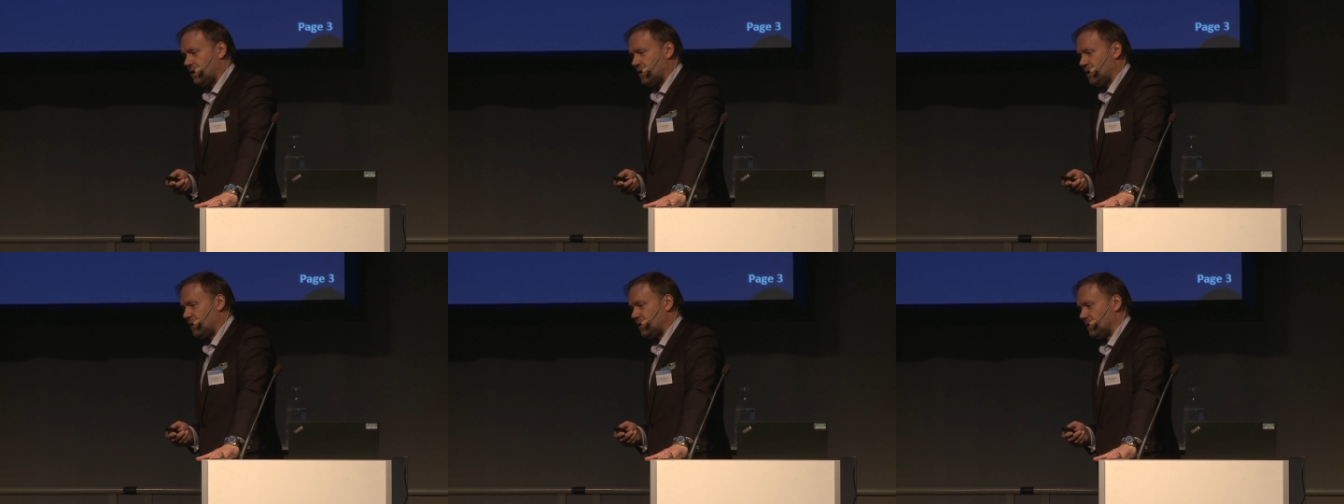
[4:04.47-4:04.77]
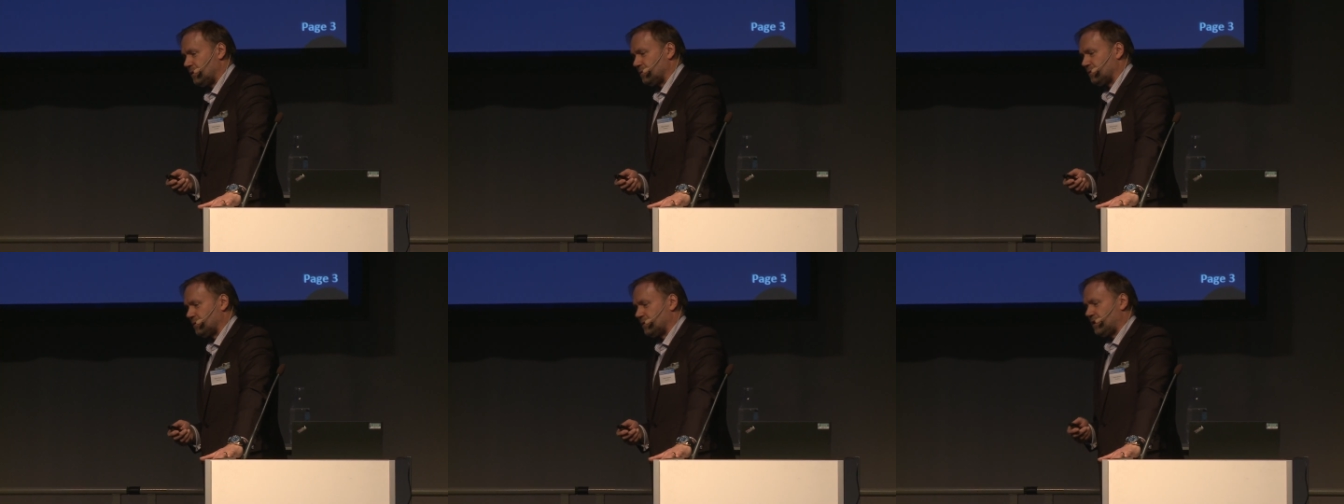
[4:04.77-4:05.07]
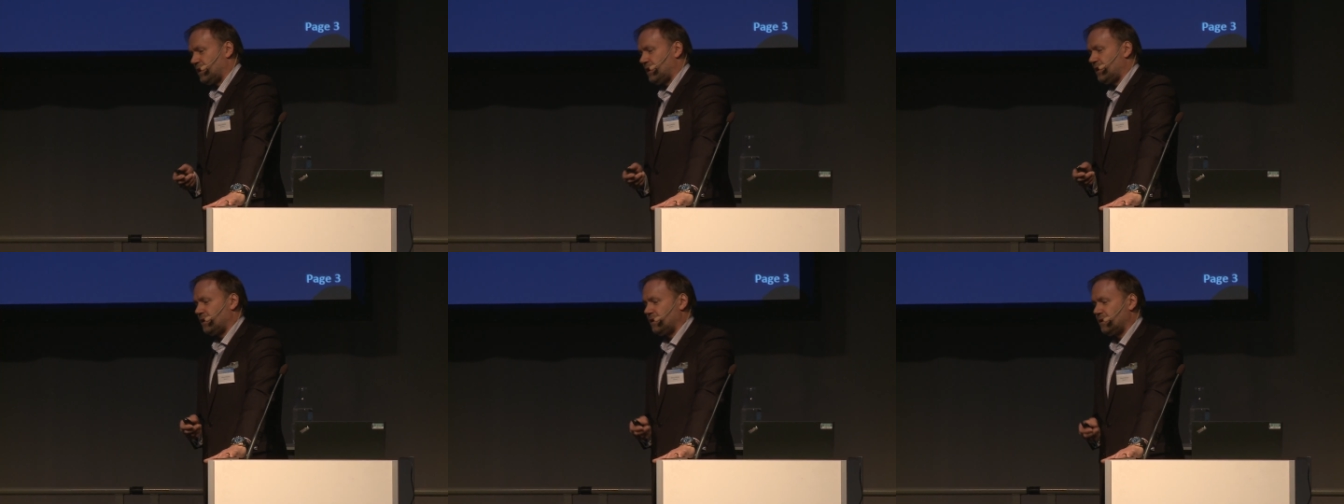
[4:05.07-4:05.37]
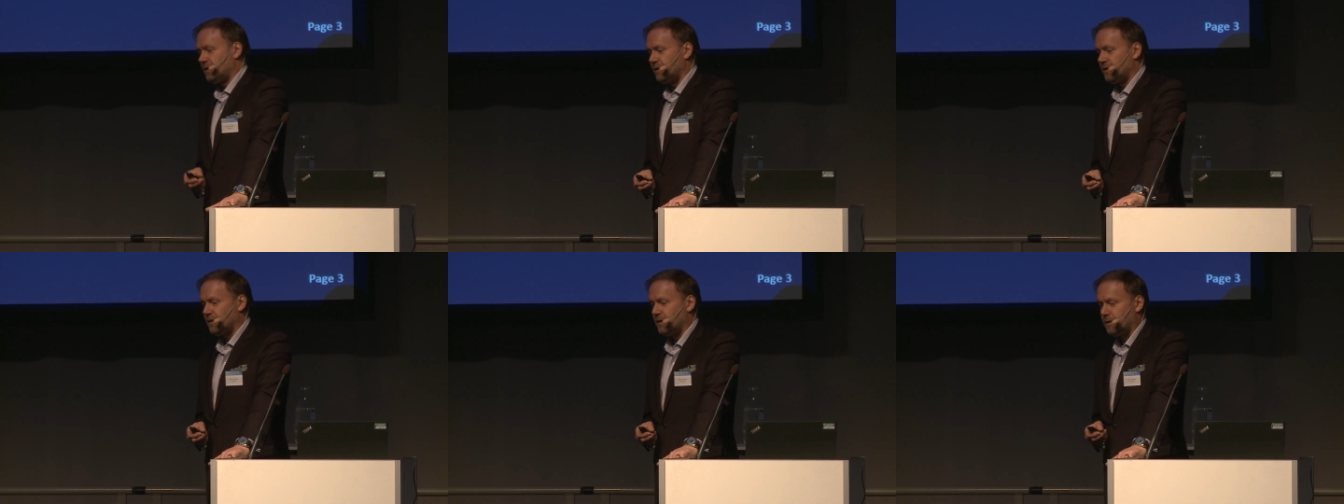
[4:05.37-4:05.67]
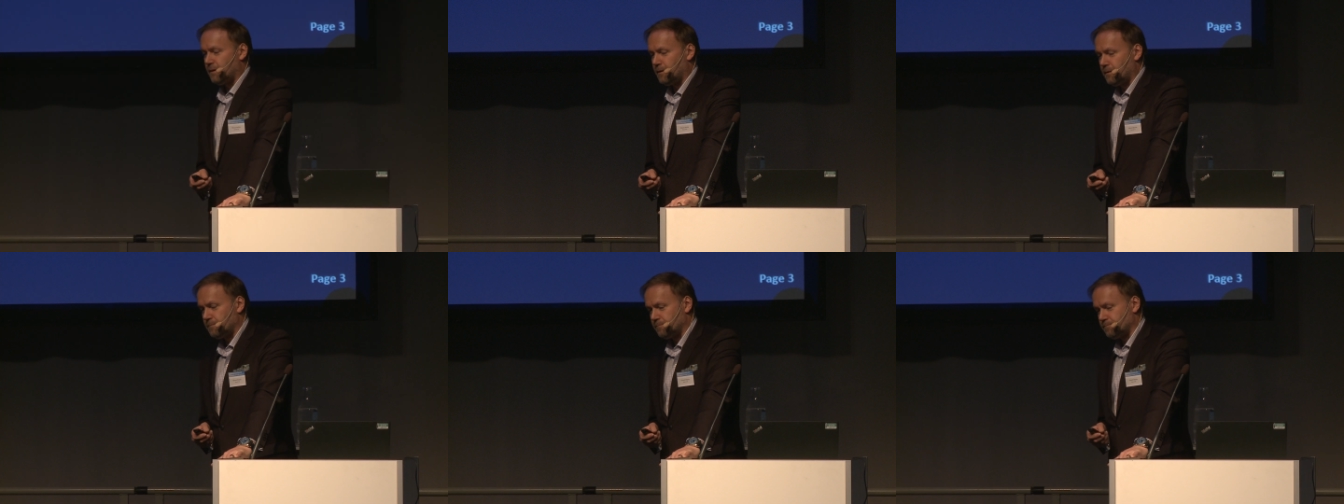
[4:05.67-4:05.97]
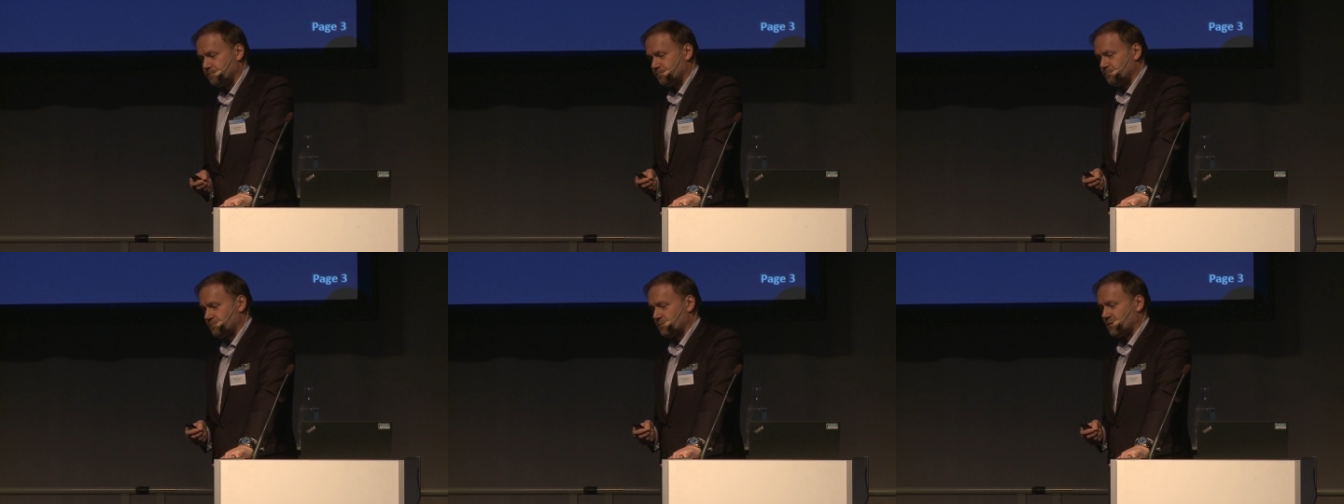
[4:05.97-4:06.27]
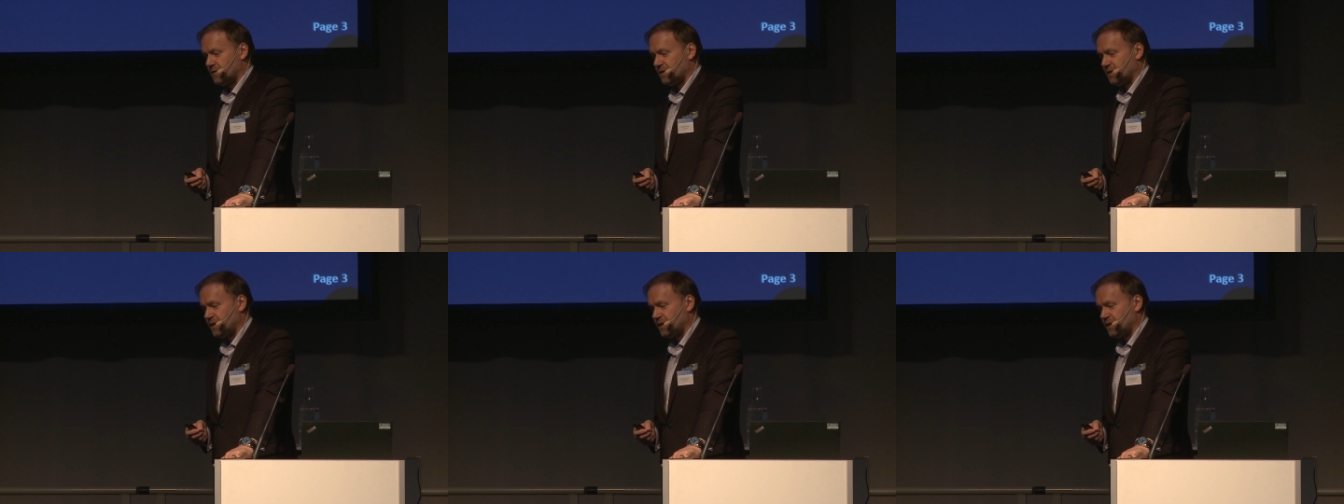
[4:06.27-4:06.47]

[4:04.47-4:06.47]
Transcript: Uh, they um,